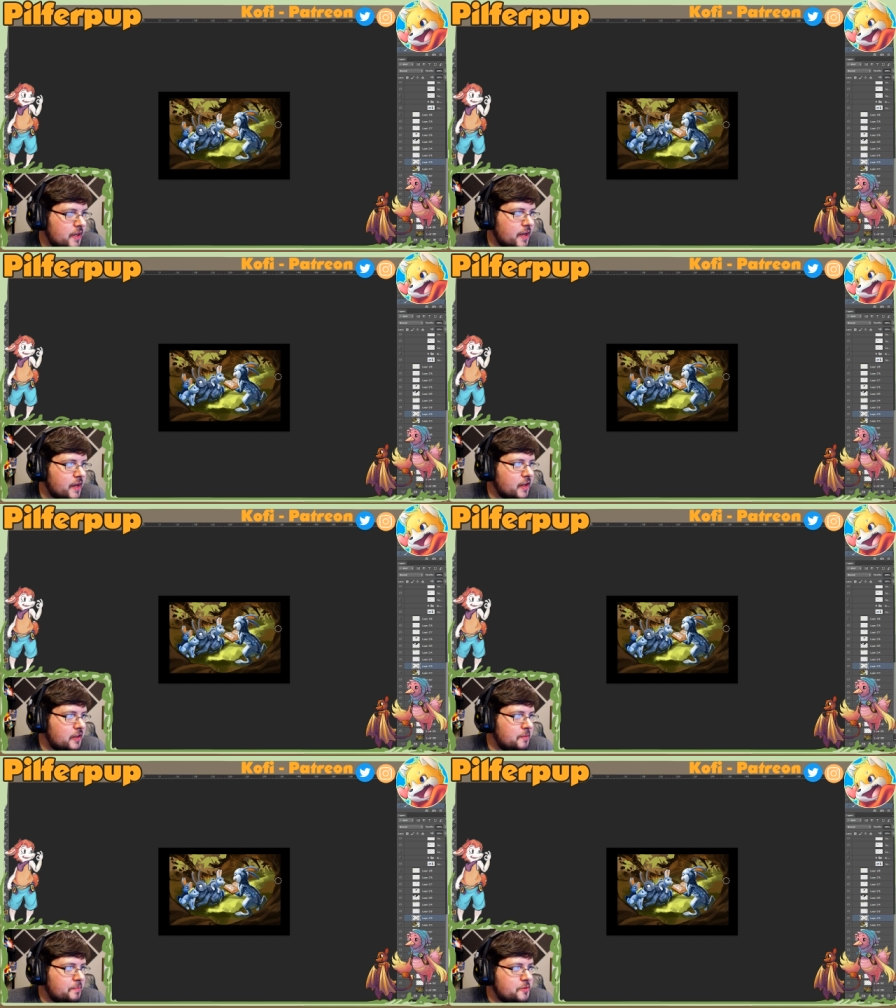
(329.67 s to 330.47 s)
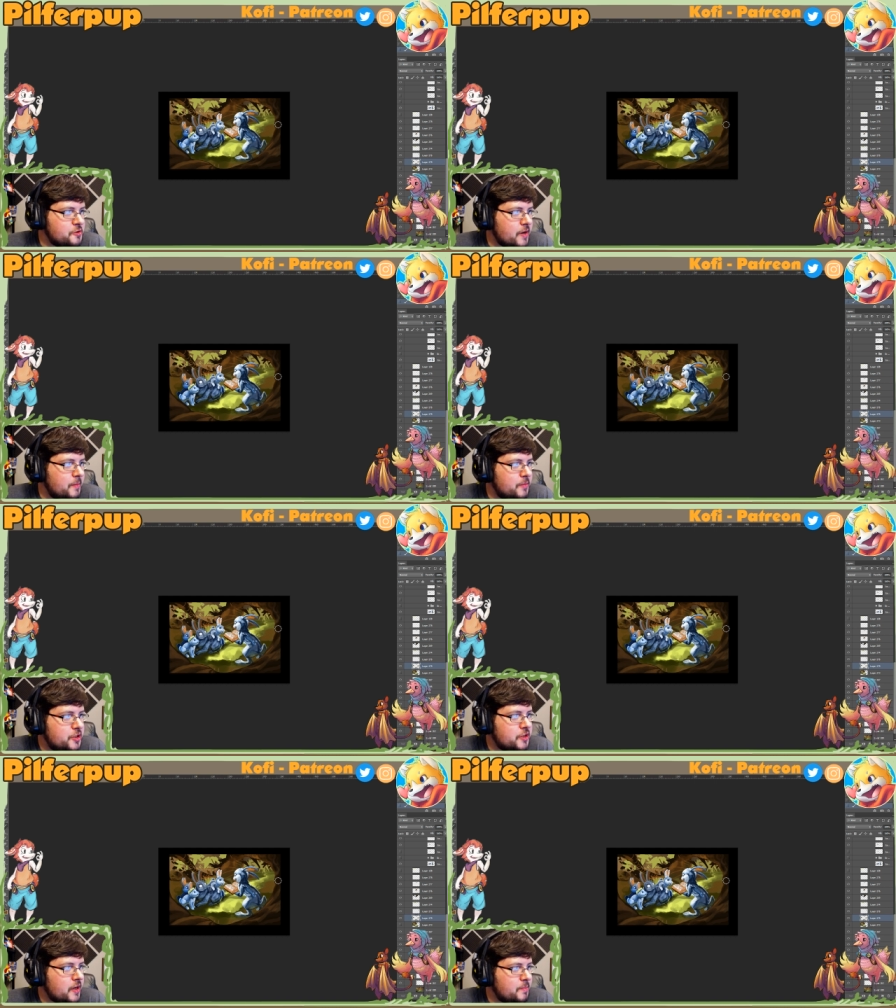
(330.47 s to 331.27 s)
A clip drape
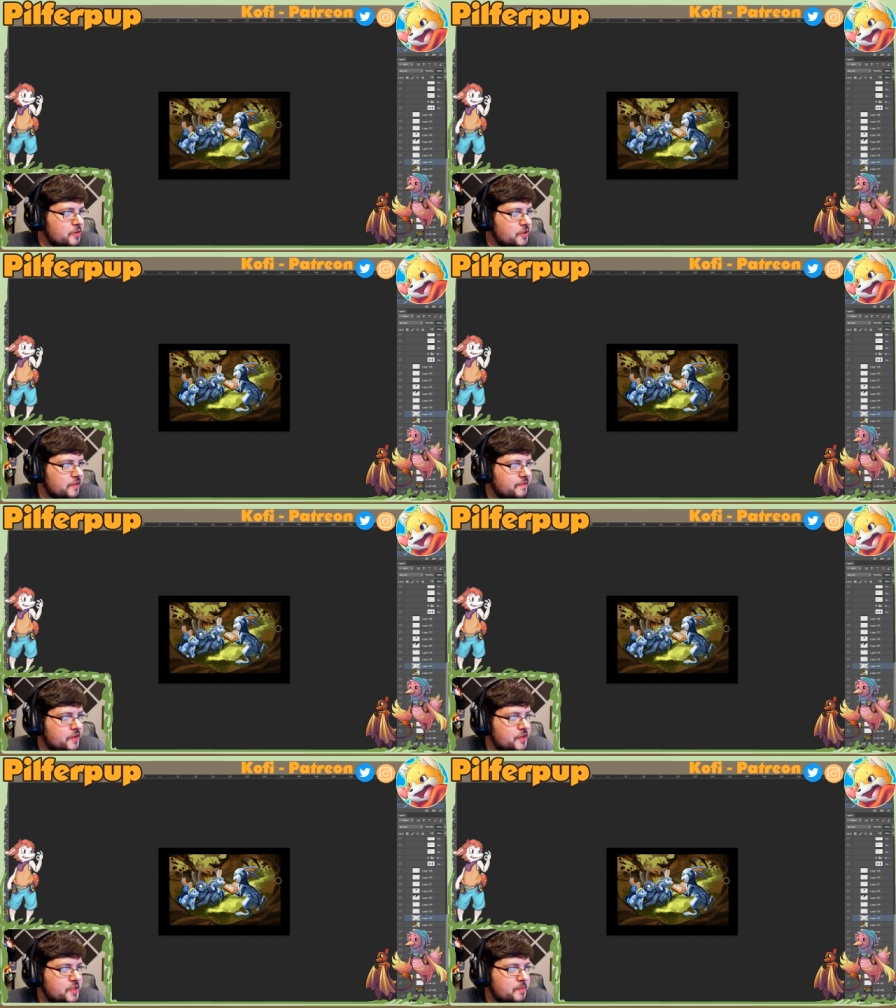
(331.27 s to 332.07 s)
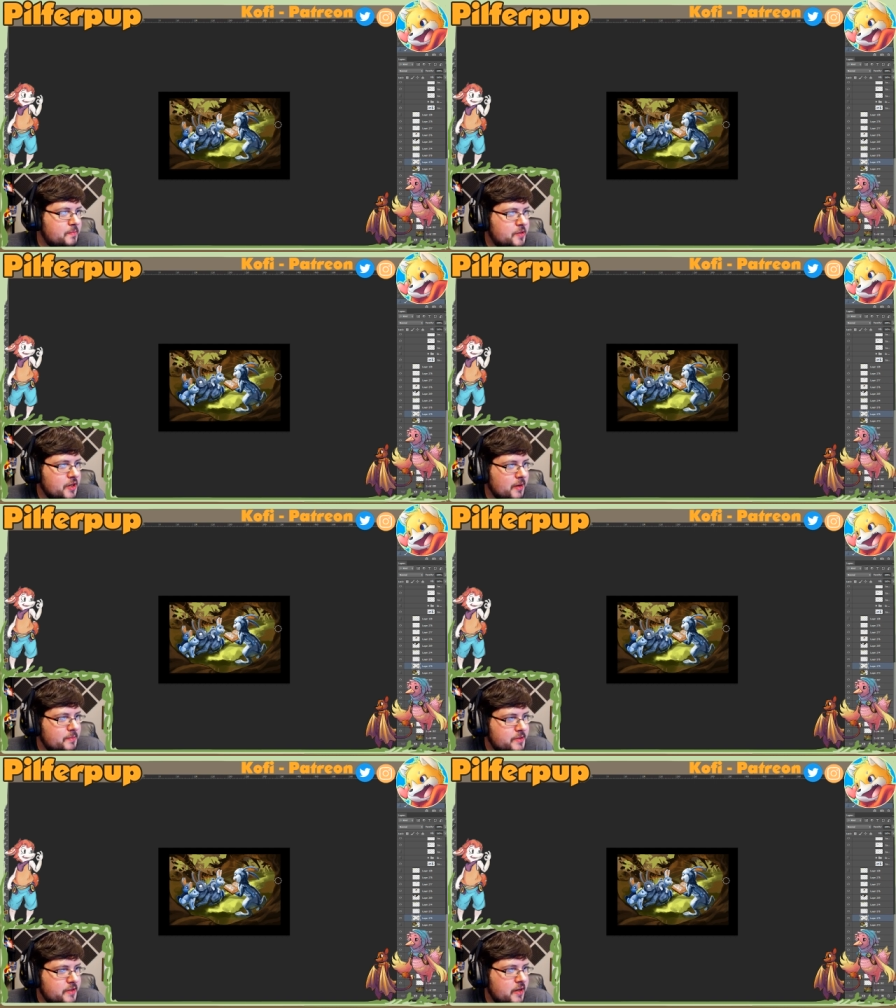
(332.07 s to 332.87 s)
shape shift tip
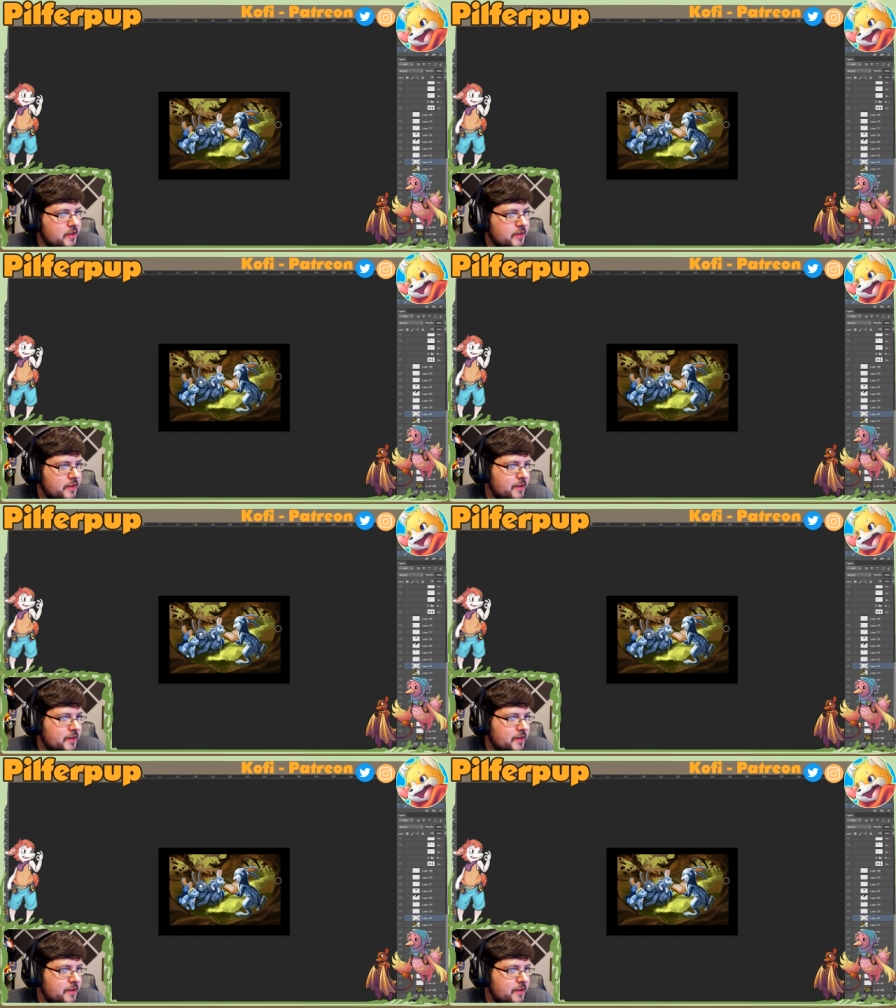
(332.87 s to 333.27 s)
top sock.